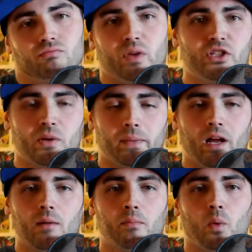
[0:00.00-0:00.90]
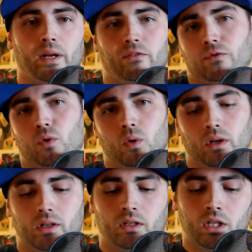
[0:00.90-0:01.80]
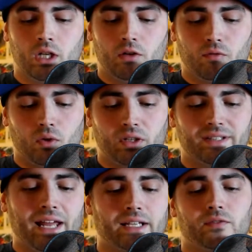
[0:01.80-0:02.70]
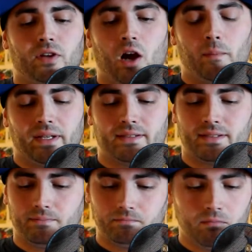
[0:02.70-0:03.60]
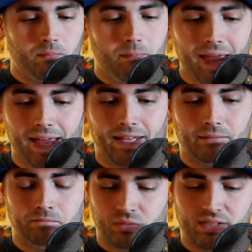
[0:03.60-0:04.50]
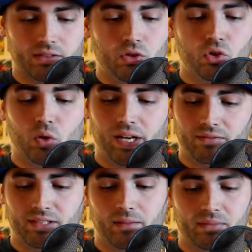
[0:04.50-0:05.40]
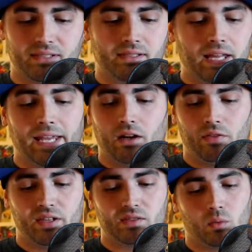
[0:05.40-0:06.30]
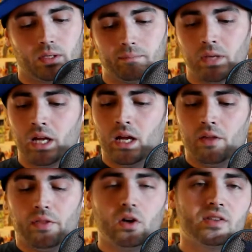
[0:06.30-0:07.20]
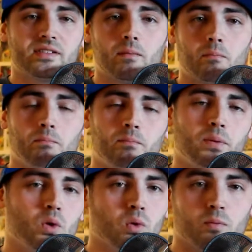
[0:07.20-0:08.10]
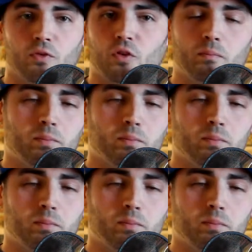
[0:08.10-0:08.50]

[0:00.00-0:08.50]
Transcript: rejumping on point for for Detective Comics. Man, does the new creative team slay it on this one? There's some beautiful,